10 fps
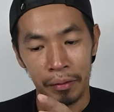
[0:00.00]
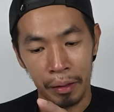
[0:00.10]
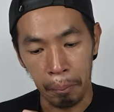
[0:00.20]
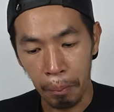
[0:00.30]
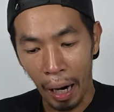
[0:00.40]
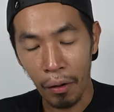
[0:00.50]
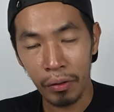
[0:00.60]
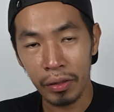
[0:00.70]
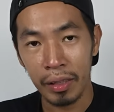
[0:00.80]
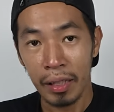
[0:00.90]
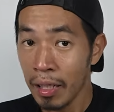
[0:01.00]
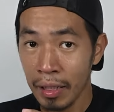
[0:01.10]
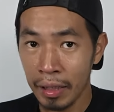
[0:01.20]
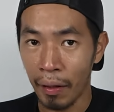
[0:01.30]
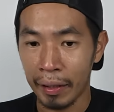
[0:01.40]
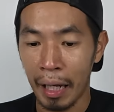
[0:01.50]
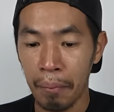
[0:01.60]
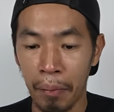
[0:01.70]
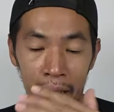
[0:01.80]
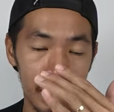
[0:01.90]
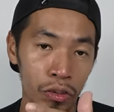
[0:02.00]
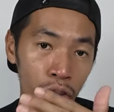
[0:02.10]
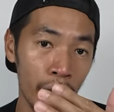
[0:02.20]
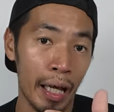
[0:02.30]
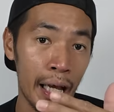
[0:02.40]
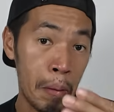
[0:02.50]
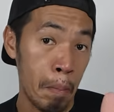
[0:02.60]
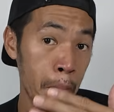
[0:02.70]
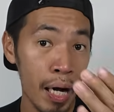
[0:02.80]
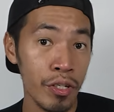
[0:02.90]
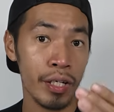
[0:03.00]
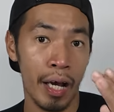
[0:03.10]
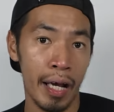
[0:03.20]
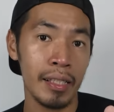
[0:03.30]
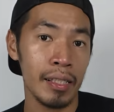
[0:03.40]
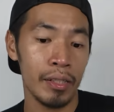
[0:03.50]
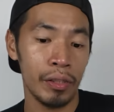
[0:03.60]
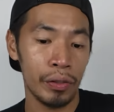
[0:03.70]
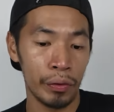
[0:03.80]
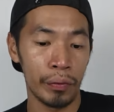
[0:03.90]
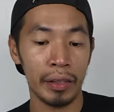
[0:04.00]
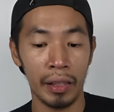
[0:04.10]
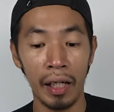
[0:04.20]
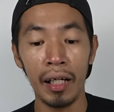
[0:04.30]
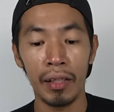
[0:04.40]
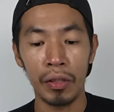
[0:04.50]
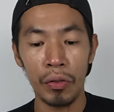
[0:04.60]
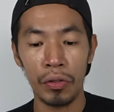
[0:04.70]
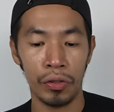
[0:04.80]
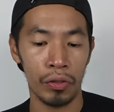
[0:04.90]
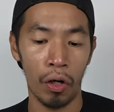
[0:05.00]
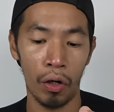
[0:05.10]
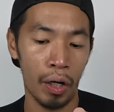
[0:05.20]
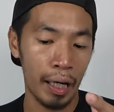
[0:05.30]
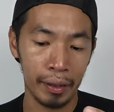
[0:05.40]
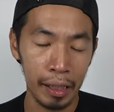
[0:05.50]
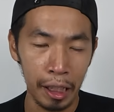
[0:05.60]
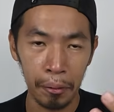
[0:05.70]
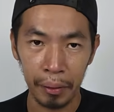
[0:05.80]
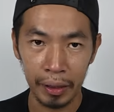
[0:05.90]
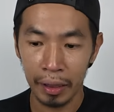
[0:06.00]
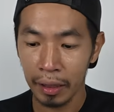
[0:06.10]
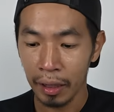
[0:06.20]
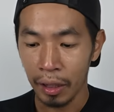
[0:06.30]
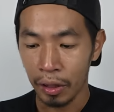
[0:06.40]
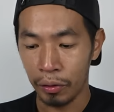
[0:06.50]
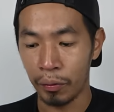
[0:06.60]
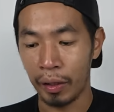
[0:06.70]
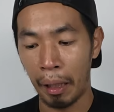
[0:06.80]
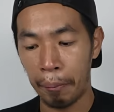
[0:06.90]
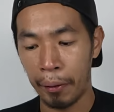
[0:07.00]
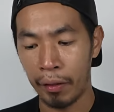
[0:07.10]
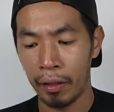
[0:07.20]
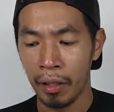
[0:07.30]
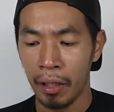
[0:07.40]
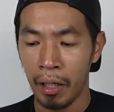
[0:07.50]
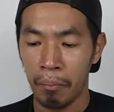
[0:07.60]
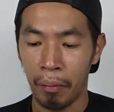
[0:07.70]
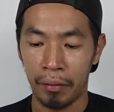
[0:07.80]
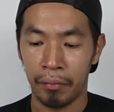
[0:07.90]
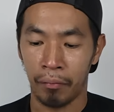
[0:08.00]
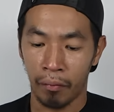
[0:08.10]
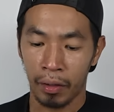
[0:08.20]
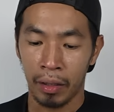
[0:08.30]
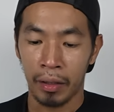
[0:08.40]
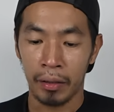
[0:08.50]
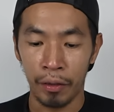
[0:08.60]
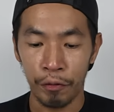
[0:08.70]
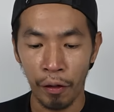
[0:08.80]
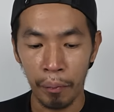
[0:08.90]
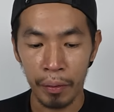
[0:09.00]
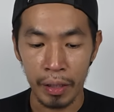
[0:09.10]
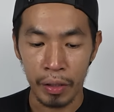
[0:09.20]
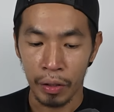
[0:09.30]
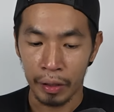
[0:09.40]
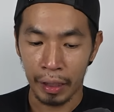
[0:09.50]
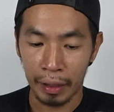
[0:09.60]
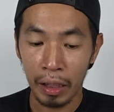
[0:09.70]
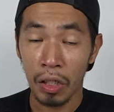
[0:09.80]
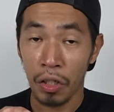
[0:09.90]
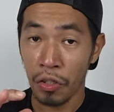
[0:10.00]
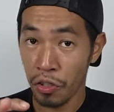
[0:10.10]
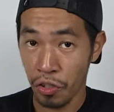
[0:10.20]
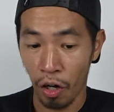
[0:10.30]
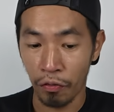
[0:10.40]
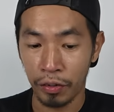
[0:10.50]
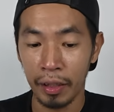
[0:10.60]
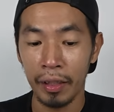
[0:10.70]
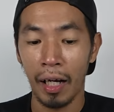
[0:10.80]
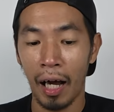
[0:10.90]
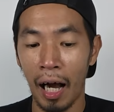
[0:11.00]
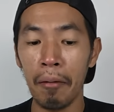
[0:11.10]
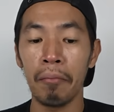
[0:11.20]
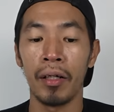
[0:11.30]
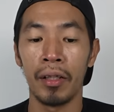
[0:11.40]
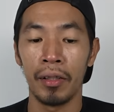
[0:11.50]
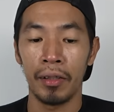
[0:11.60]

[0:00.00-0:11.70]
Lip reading: the bounce still at there, but it's not as much as during the new shoes or 100 km during that period. But the form is getting softened up